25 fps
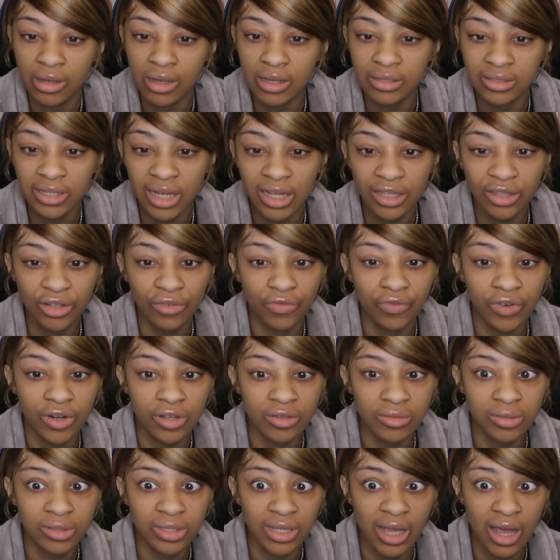is that the
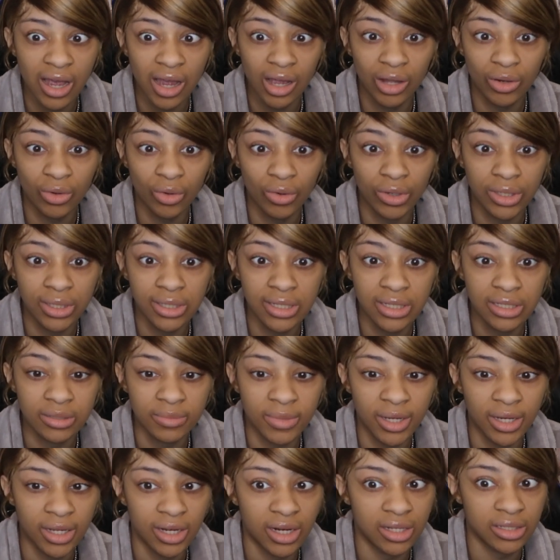real sound or he's
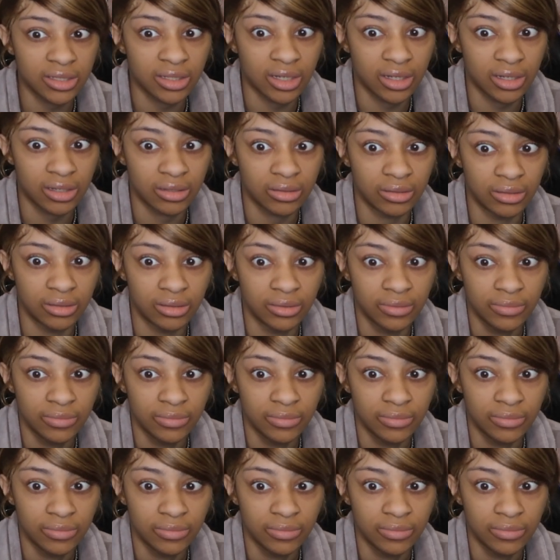making that sound?